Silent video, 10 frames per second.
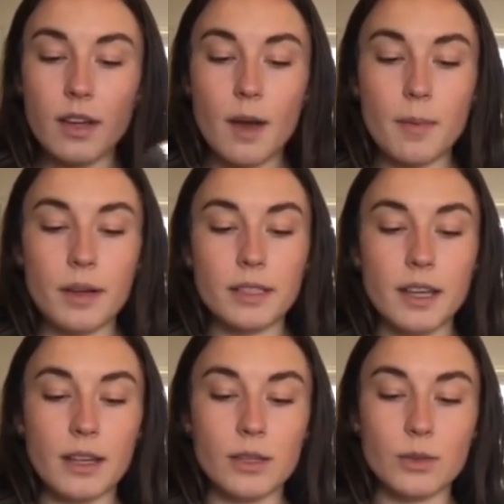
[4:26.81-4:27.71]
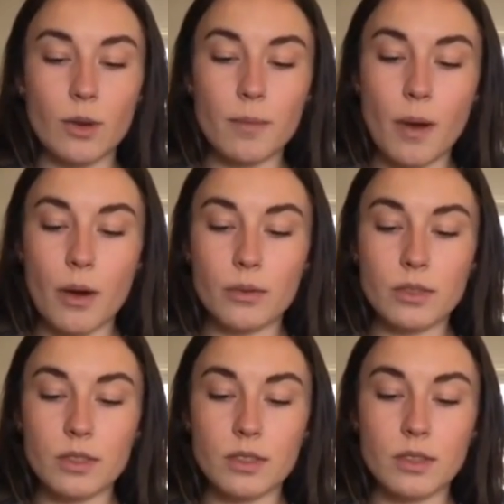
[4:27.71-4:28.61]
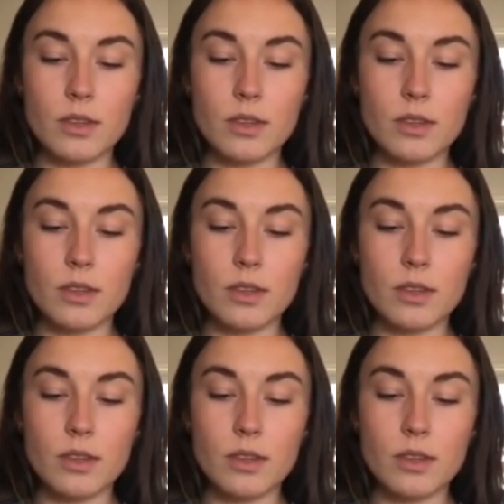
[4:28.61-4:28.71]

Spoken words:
up our dinosaur bones.